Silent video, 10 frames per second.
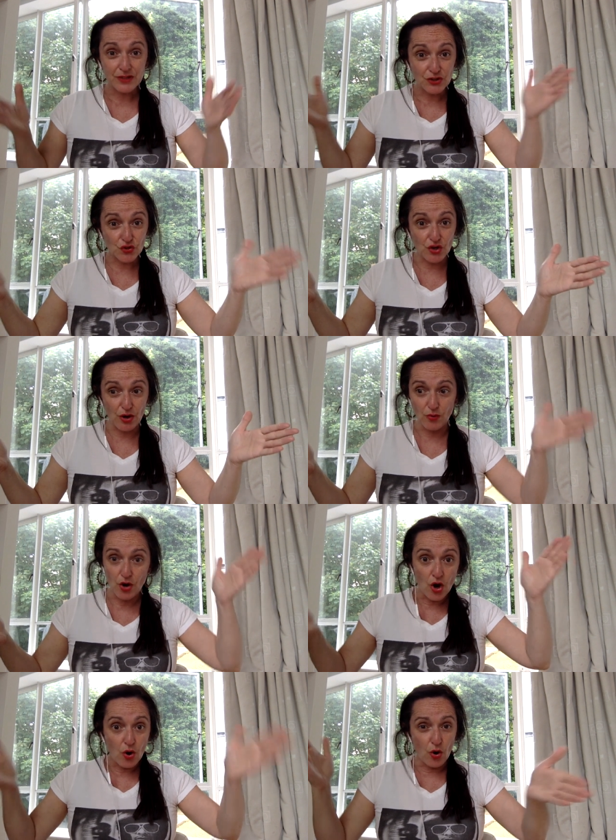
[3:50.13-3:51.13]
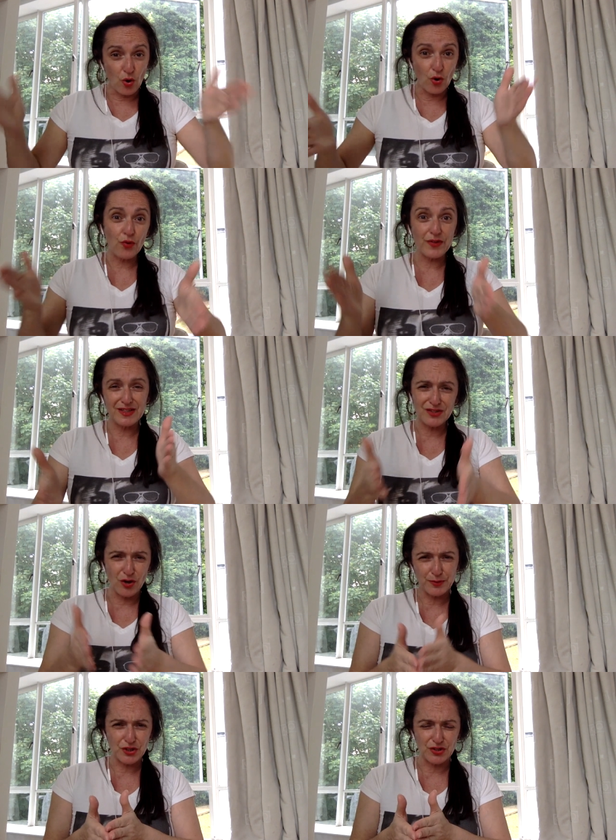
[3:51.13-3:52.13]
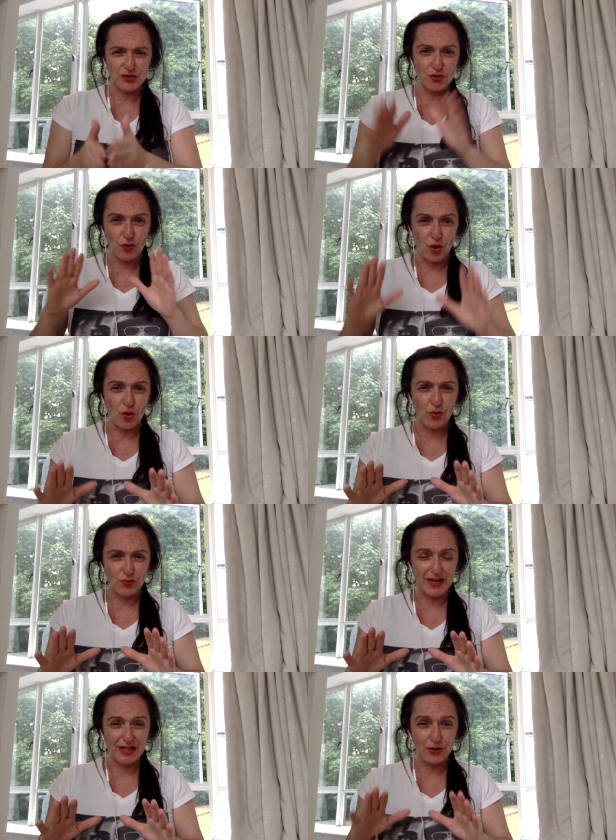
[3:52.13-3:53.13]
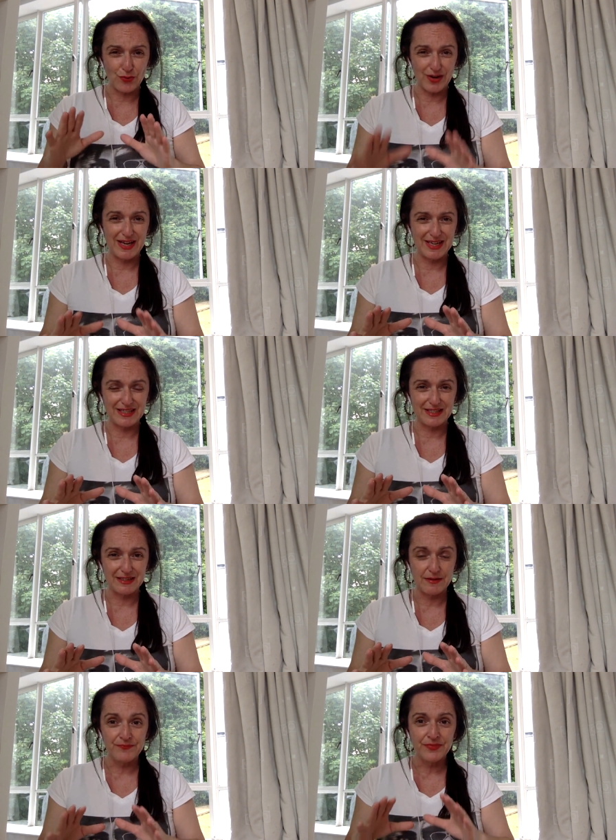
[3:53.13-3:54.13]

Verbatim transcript: So, all these options are already created.